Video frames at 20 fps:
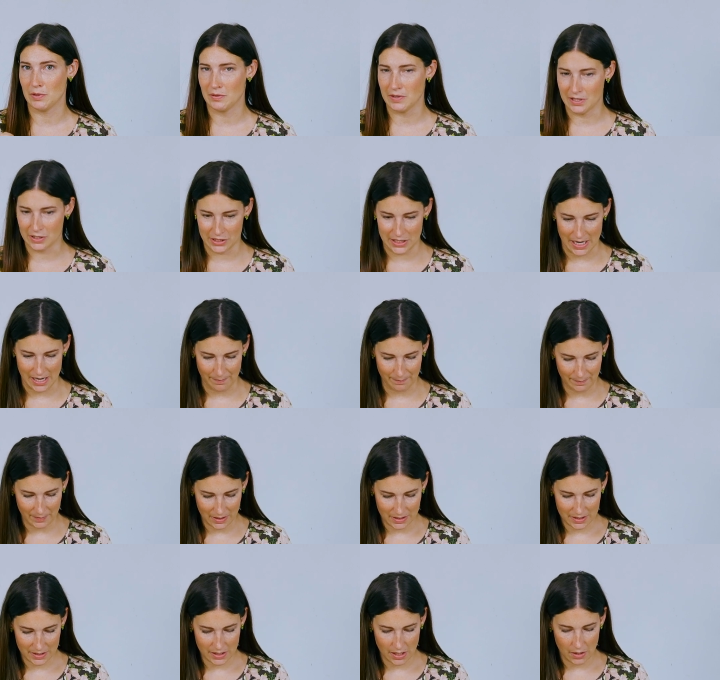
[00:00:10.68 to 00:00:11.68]
boutonniere tape.
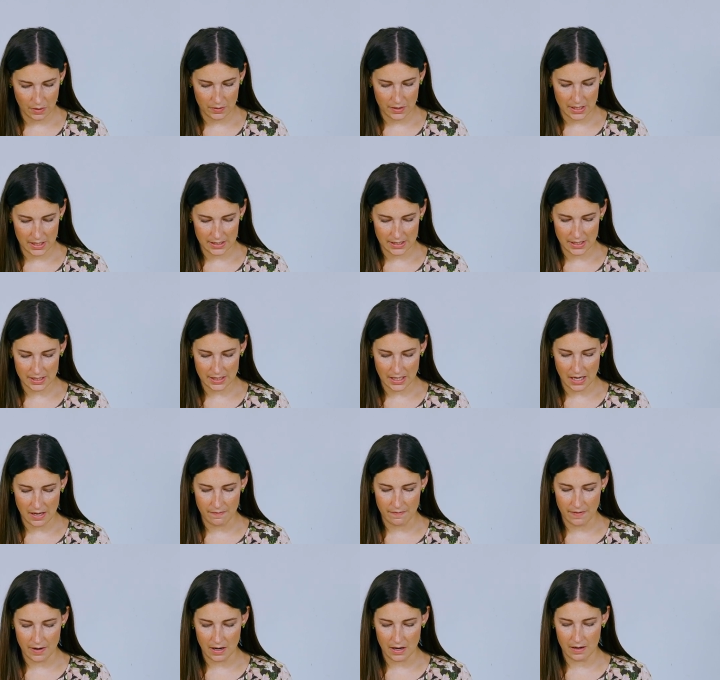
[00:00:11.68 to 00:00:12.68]
So this is
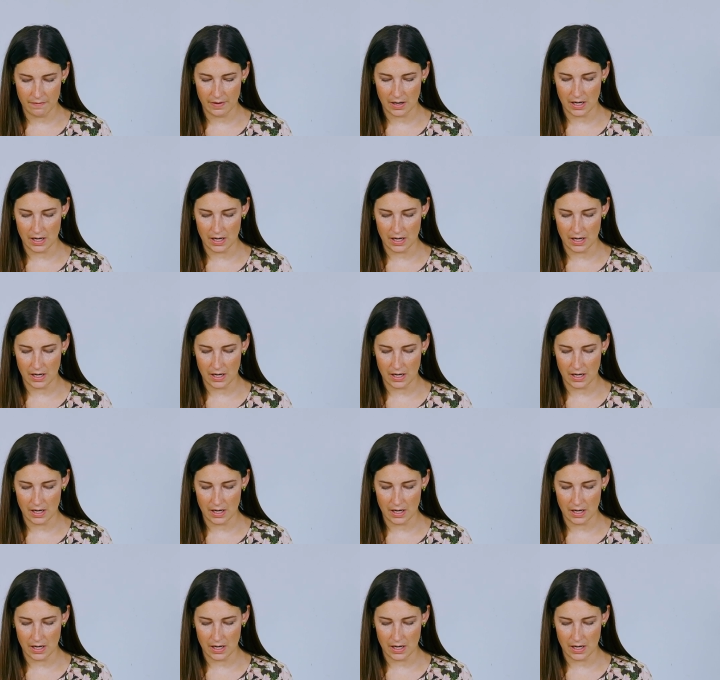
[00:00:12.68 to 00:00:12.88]
a very,